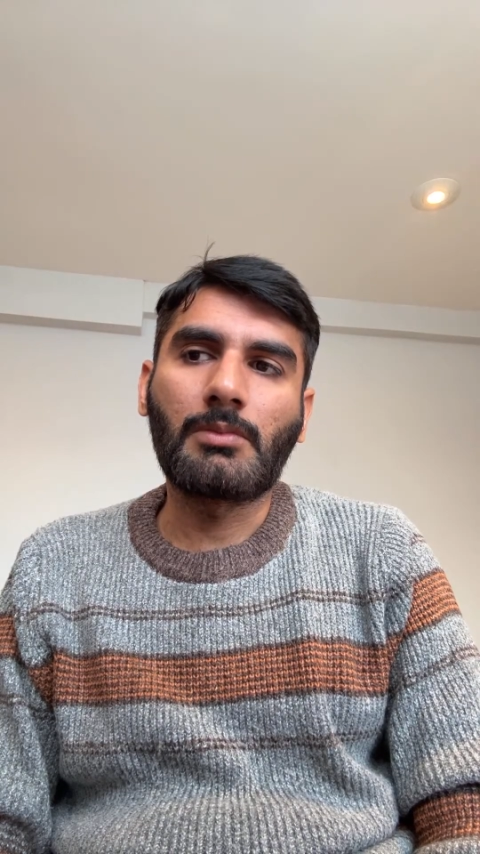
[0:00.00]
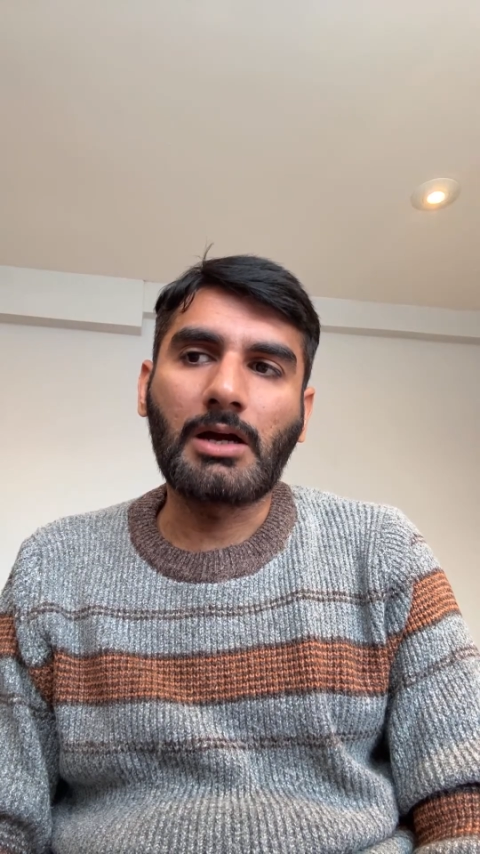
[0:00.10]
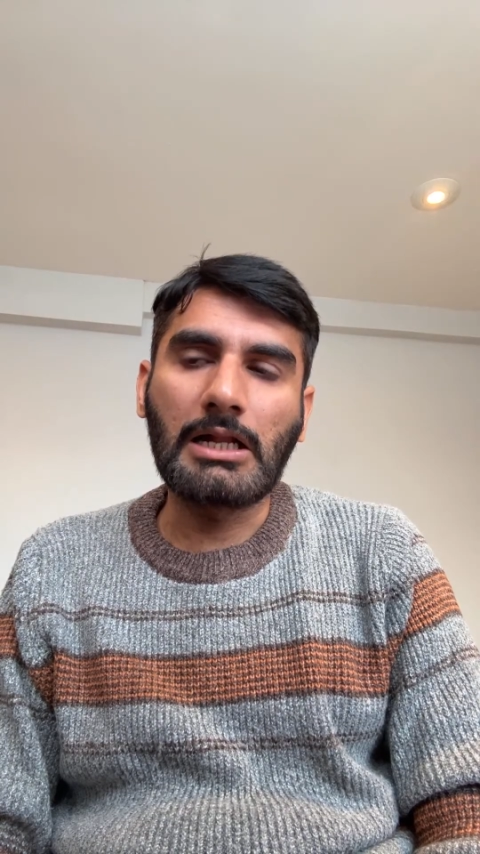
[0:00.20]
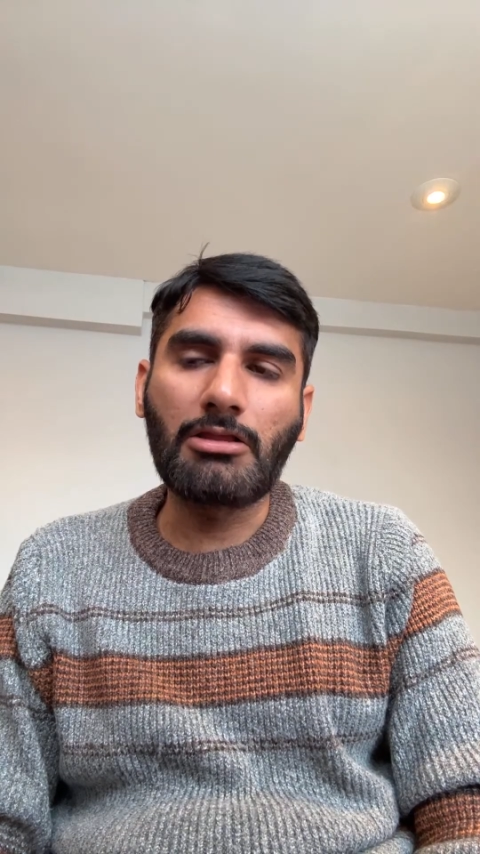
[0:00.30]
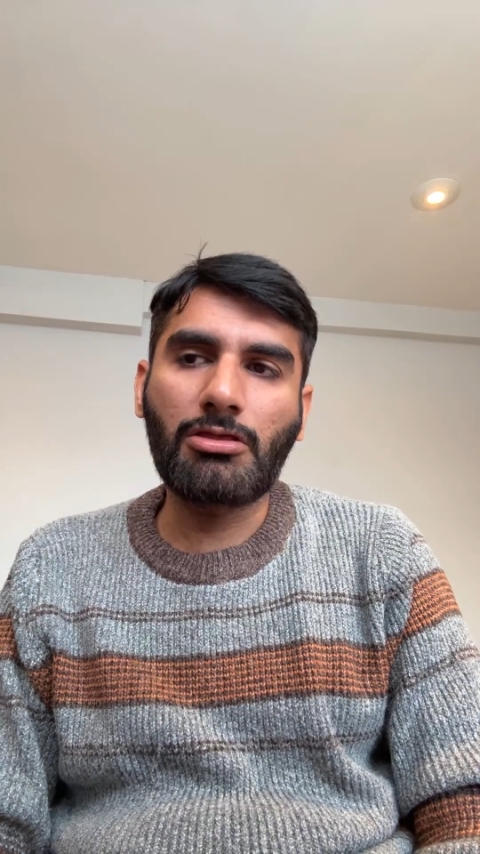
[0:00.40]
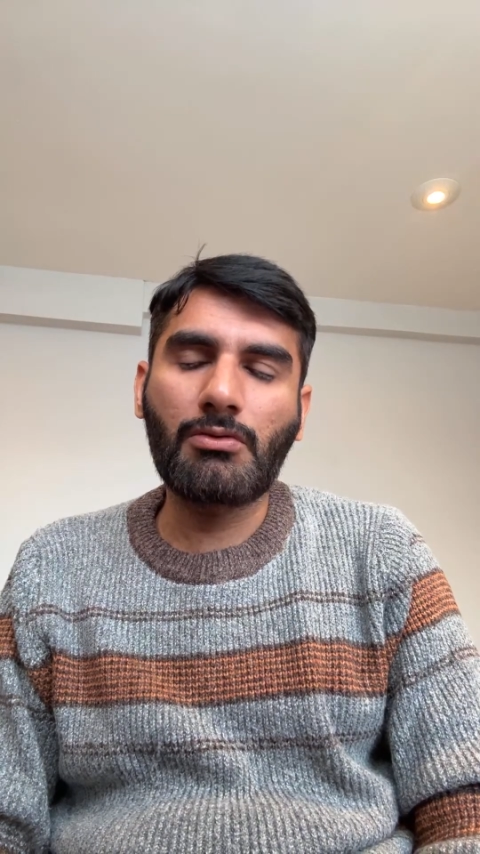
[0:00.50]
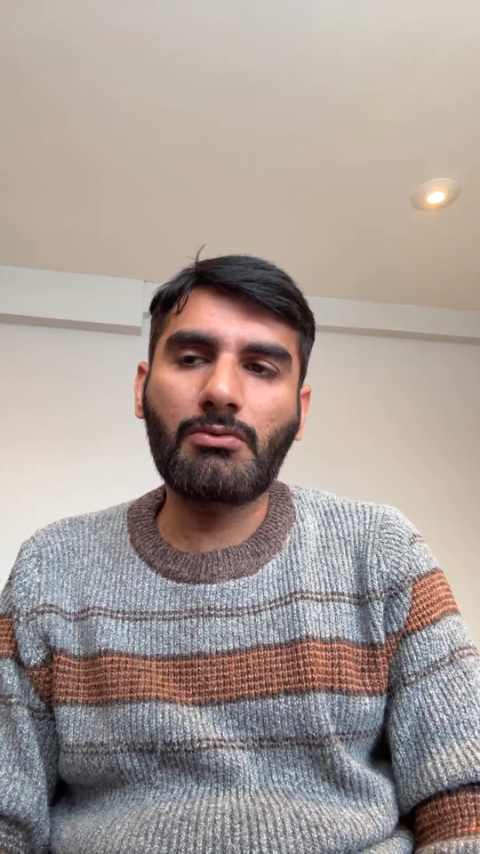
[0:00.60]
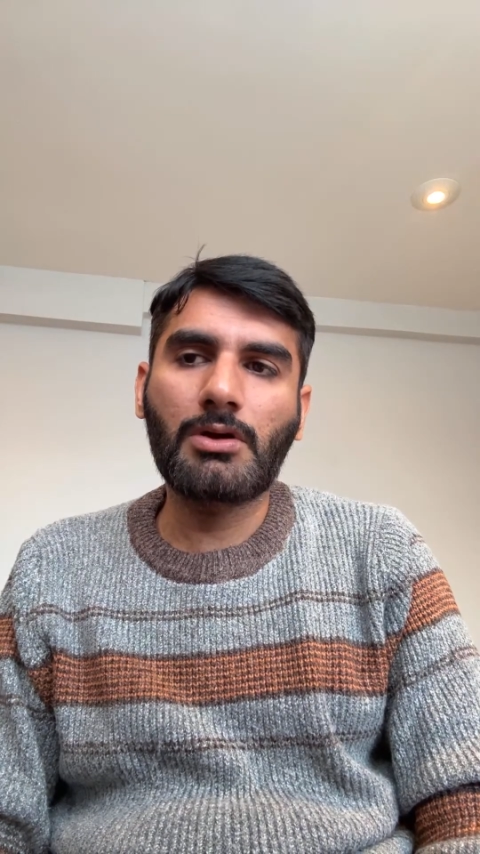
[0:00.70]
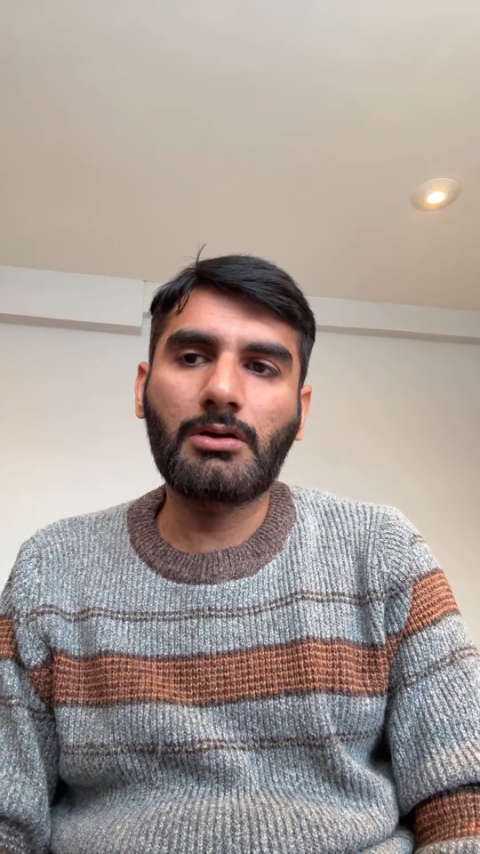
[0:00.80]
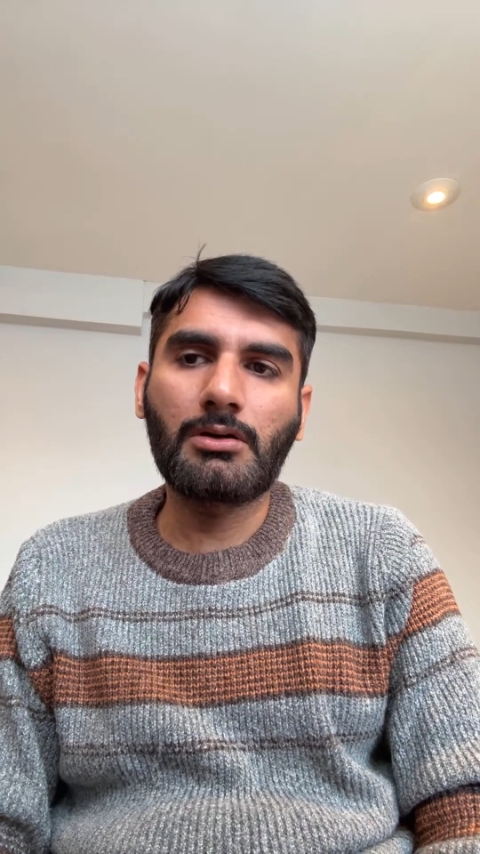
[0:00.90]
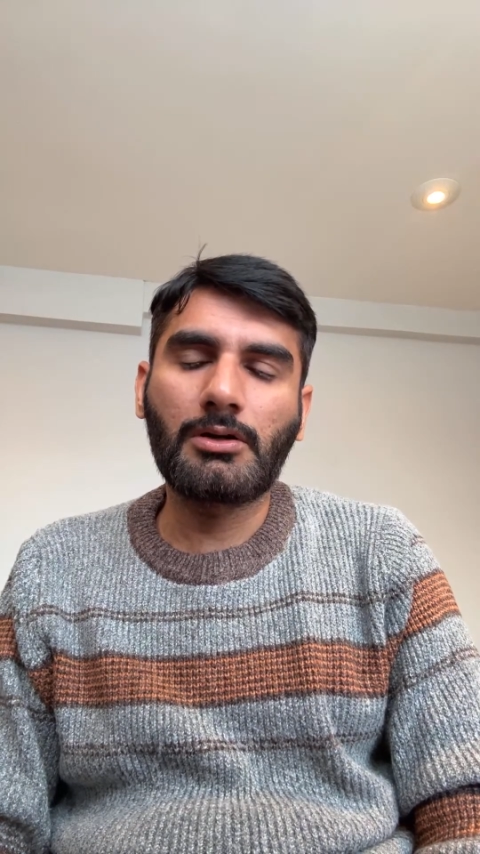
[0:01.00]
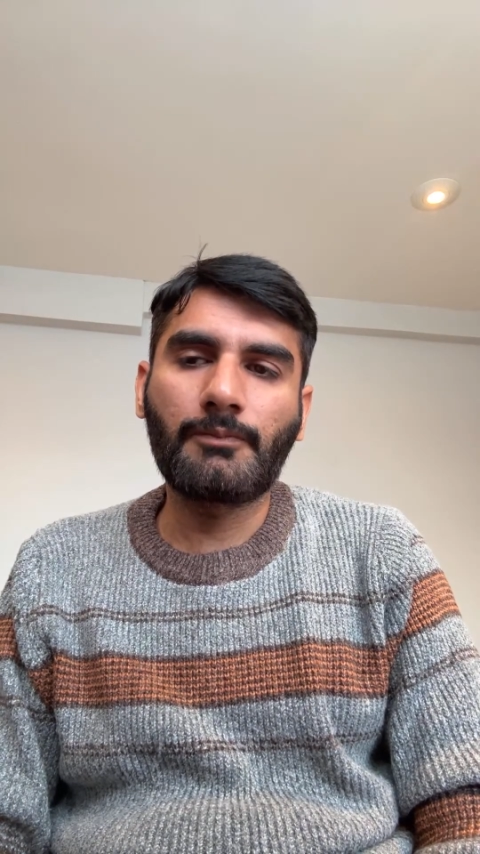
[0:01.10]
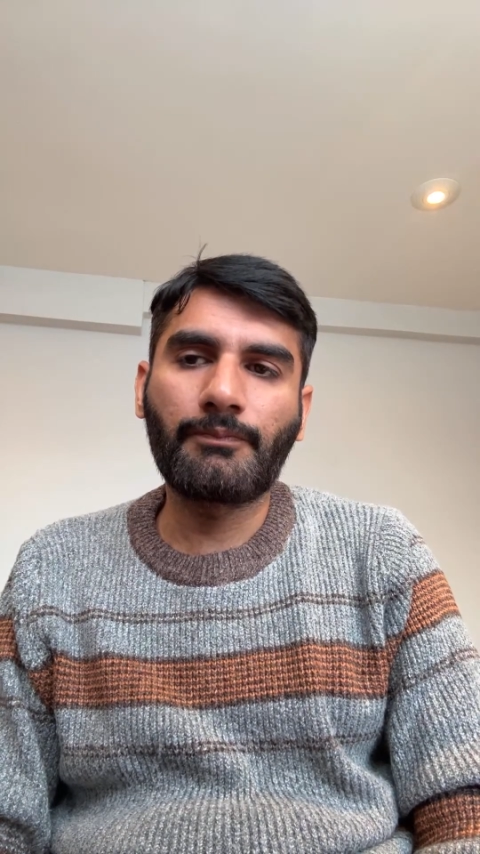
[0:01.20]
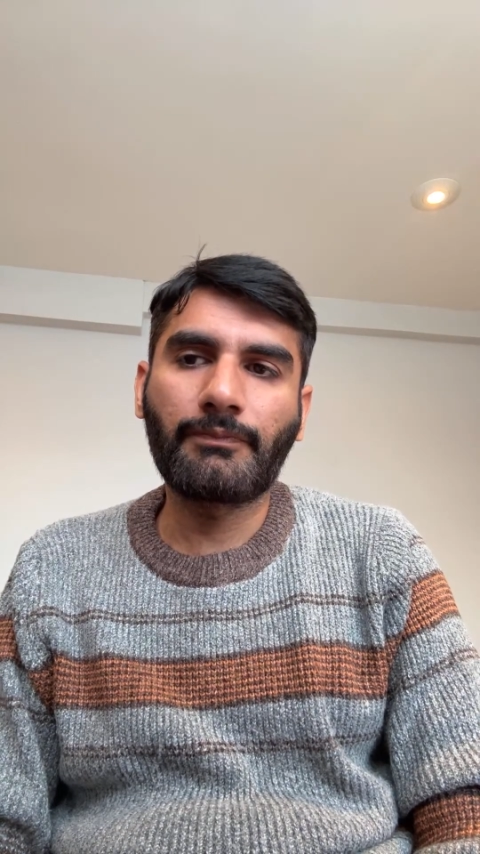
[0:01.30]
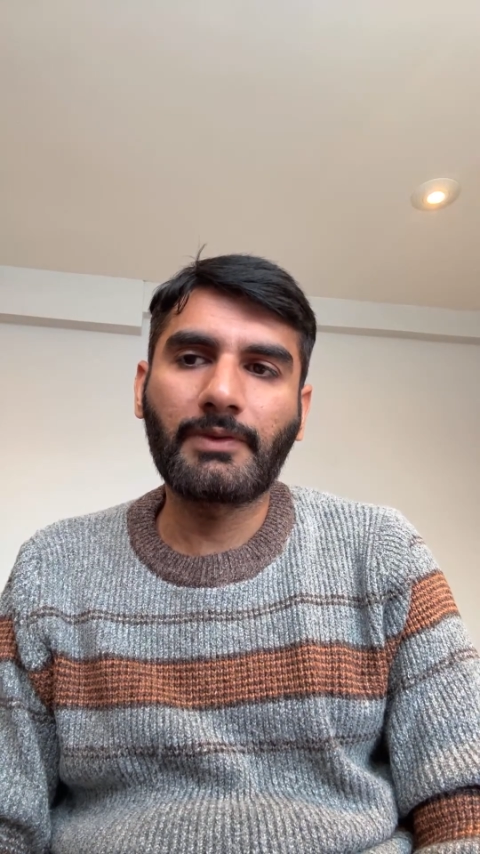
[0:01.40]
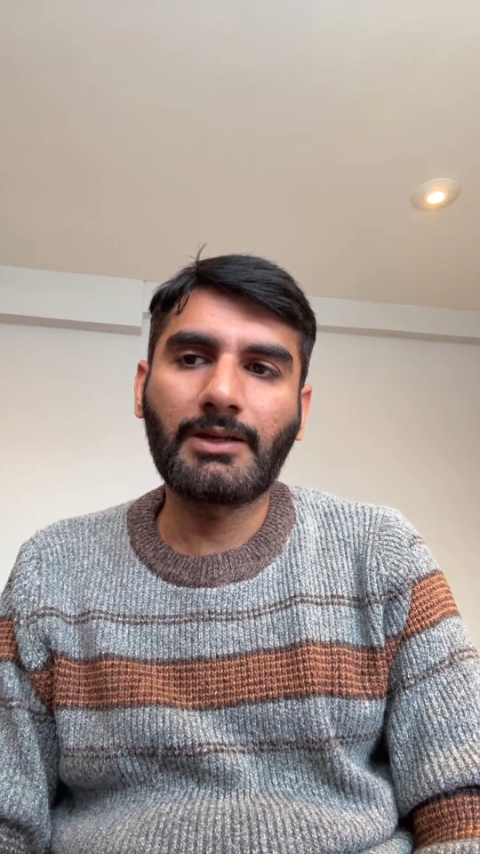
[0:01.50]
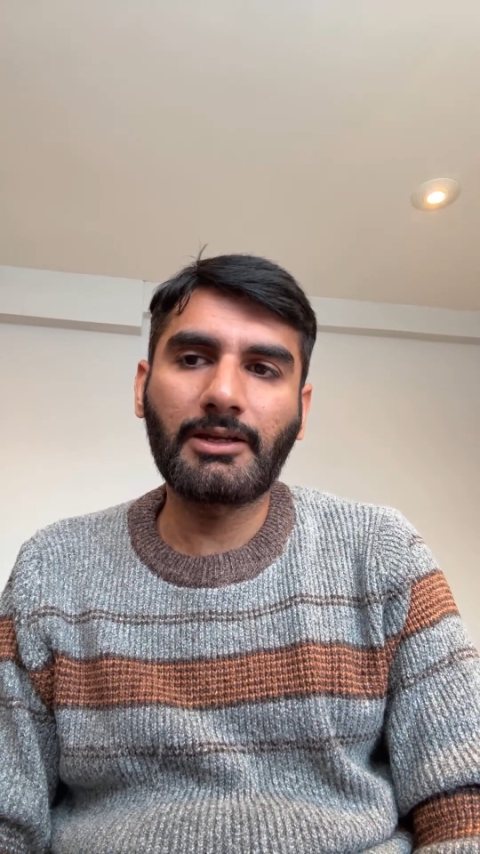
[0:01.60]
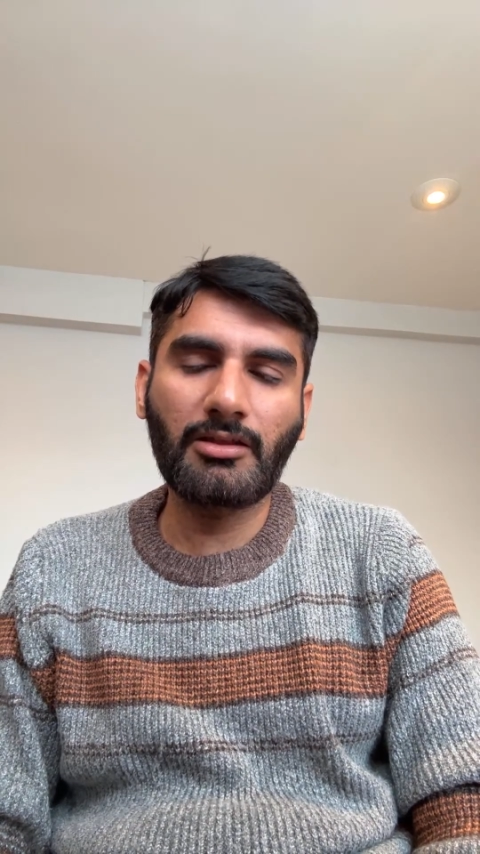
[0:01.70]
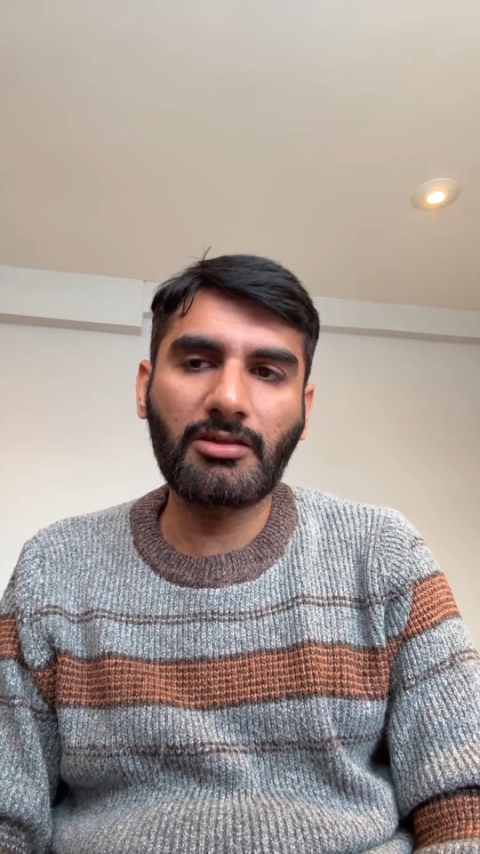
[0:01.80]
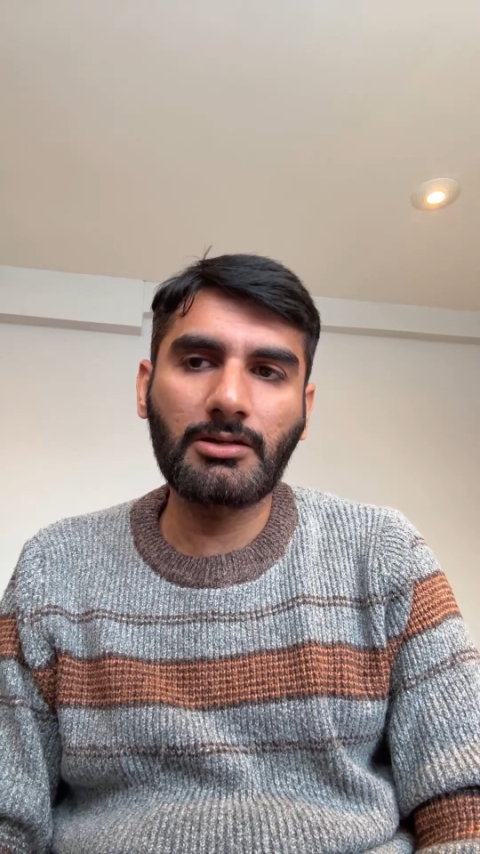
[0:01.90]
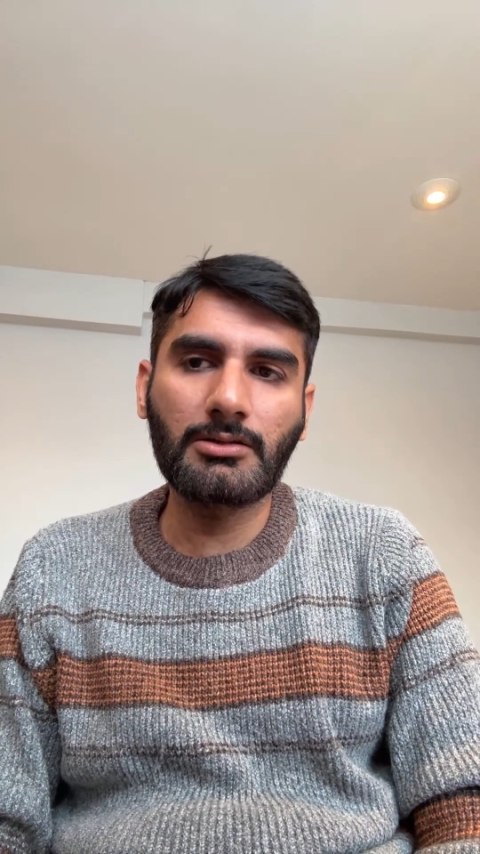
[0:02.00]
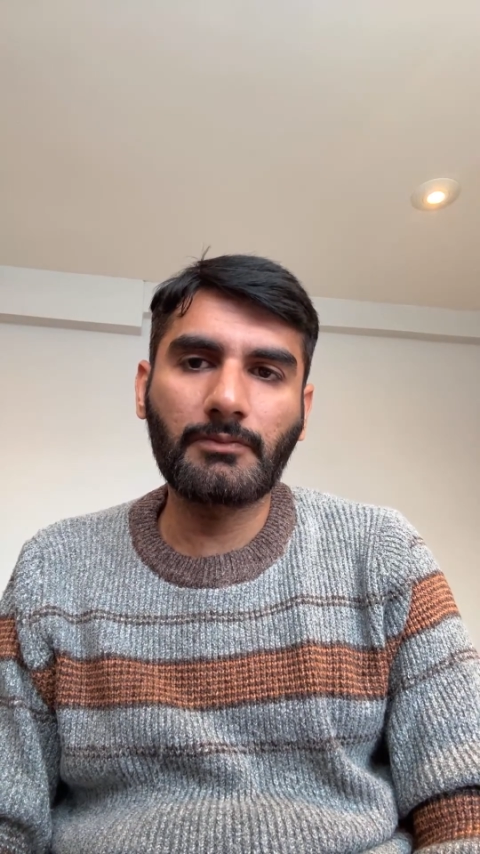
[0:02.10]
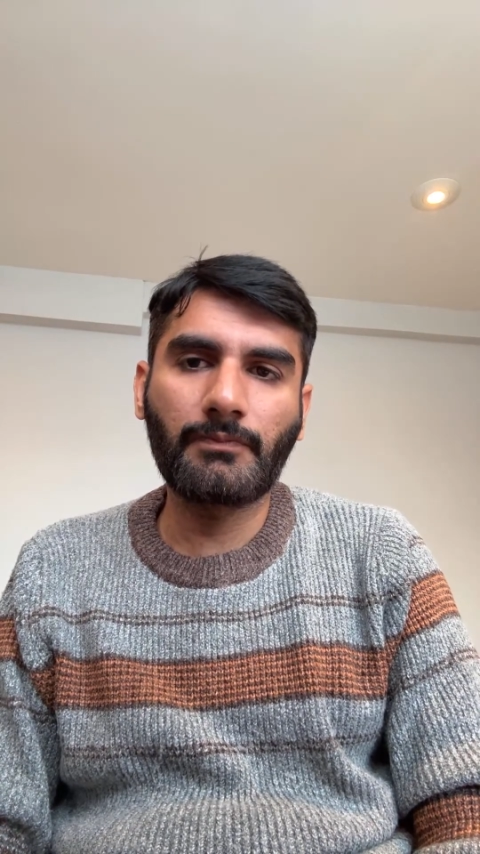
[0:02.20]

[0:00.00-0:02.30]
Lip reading: Also, like I said,